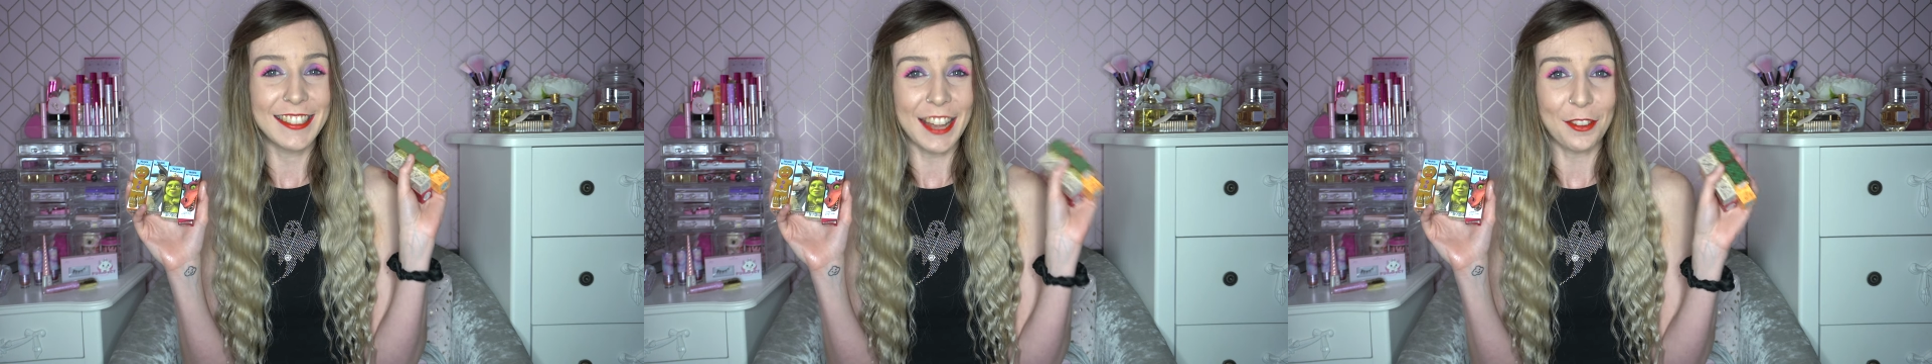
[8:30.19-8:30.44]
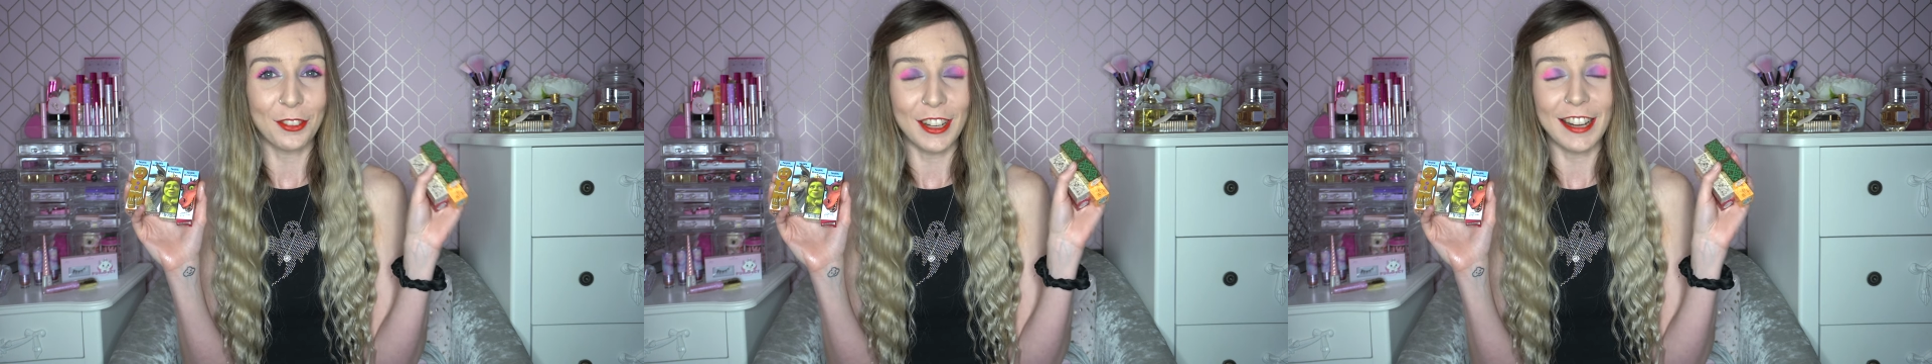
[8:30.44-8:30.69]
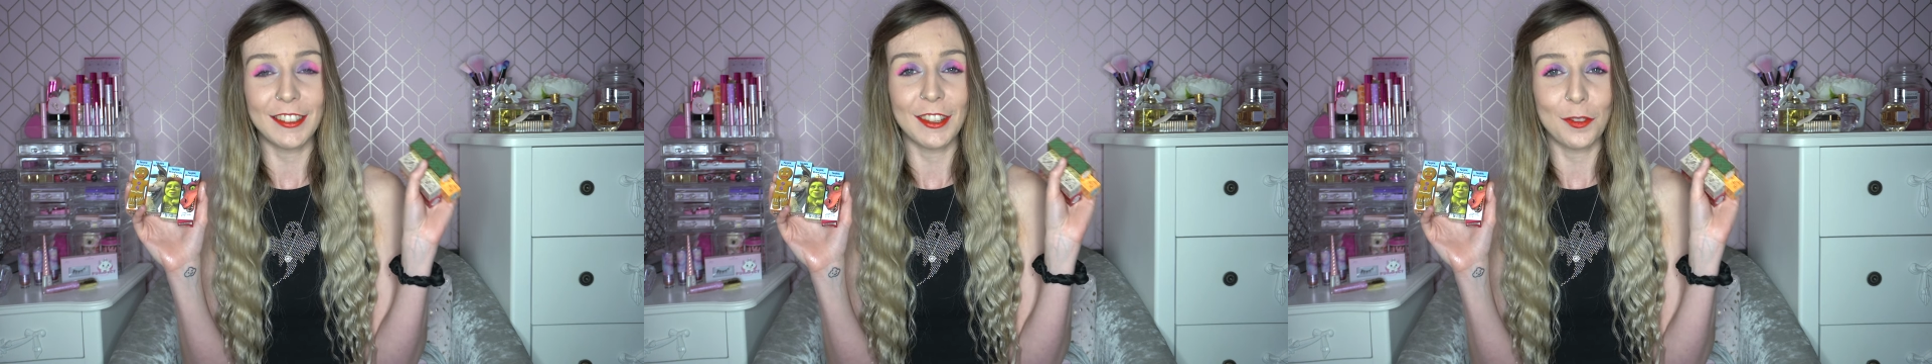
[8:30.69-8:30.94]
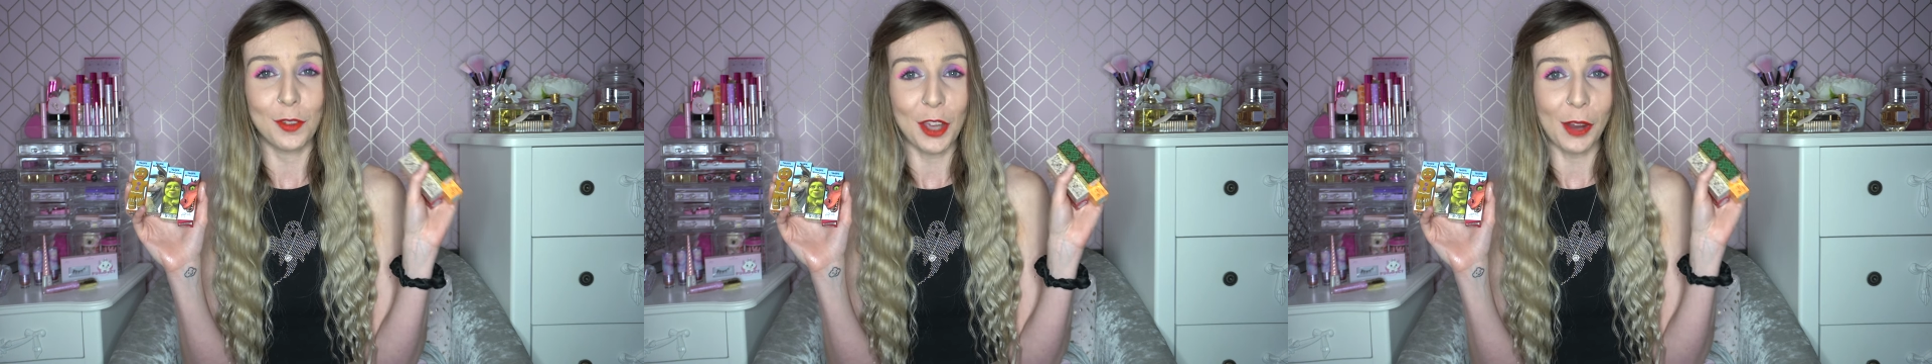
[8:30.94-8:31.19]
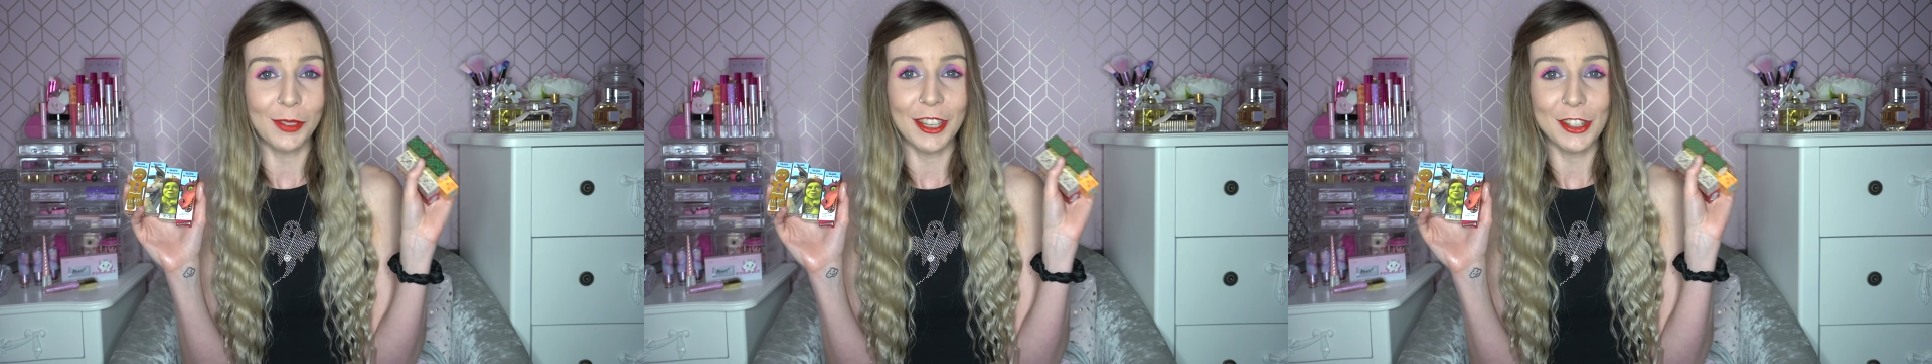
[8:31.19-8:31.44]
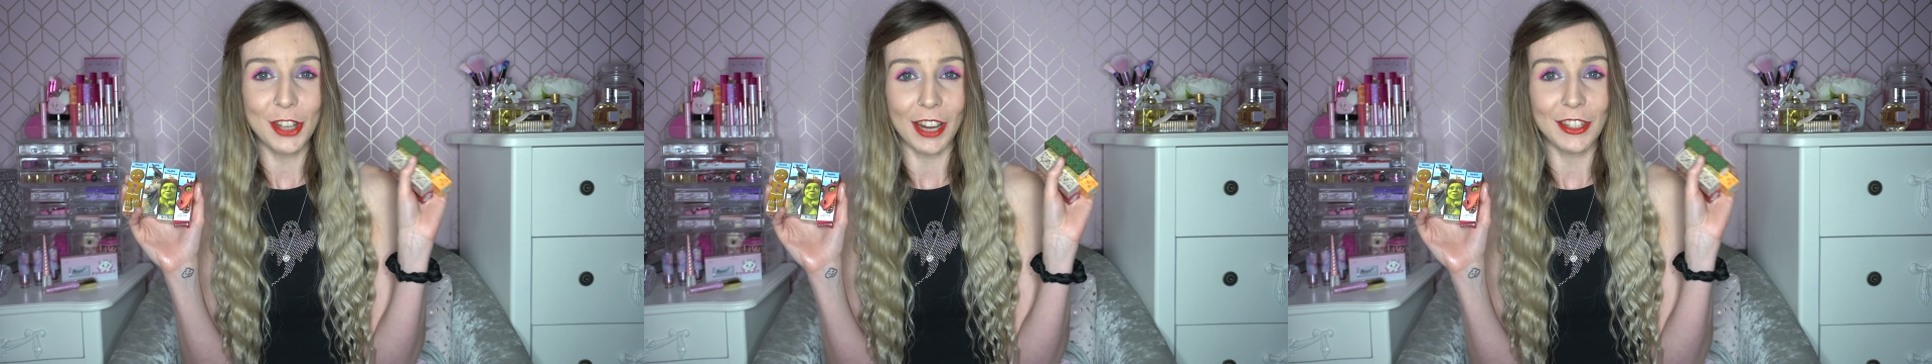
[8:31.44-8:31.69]
Definitely the
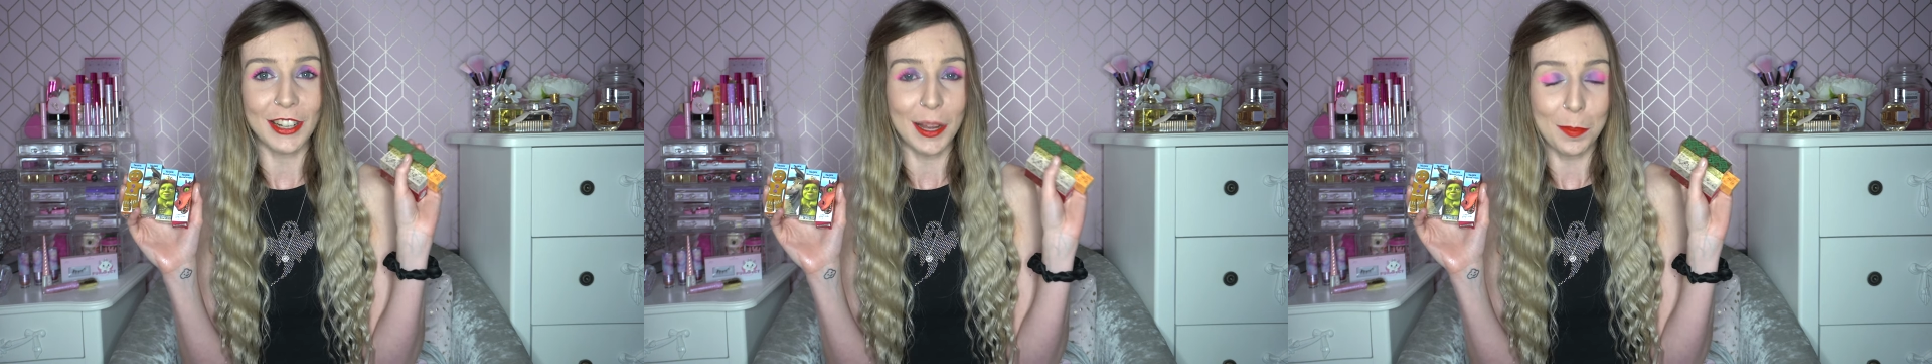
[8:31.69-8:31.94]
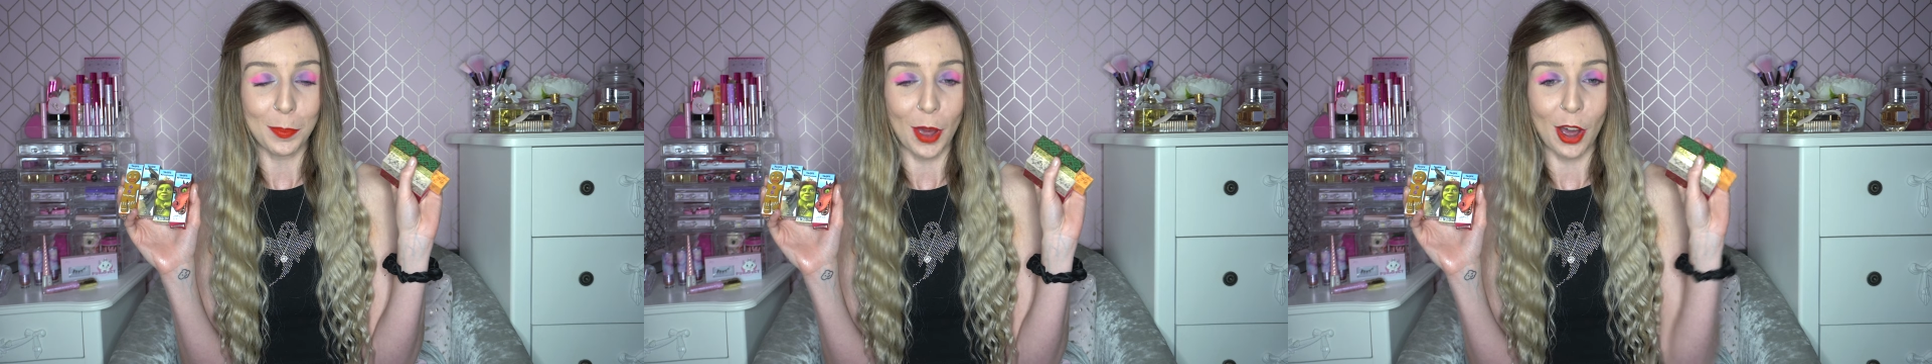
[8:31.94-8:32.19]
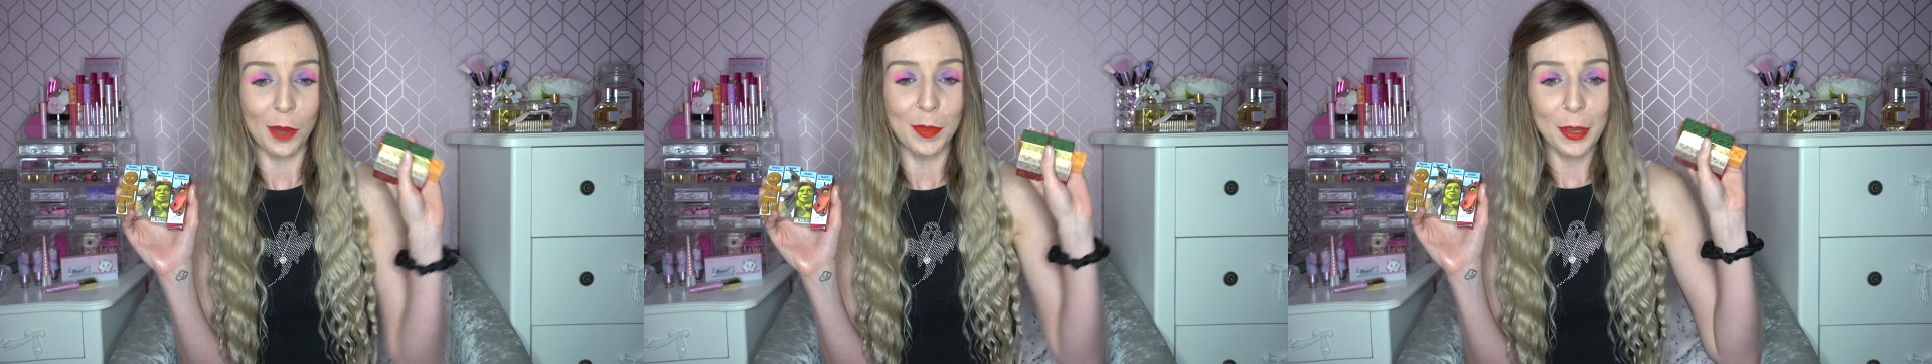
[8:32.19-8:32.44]
Fiona changing lip balm,